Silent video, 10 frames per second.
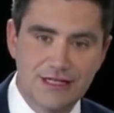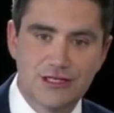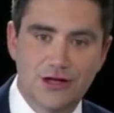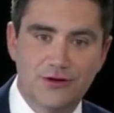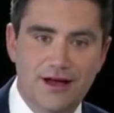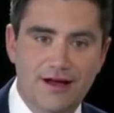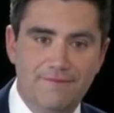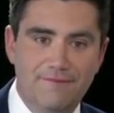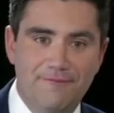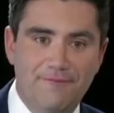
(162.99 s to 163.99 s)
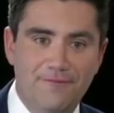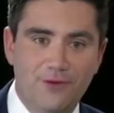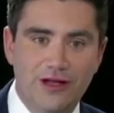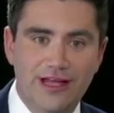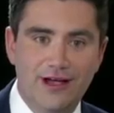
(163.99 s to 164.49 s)
So
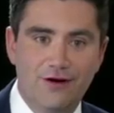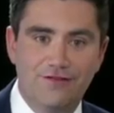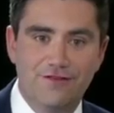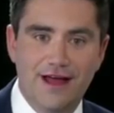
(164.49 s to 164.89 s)
we'll kick off.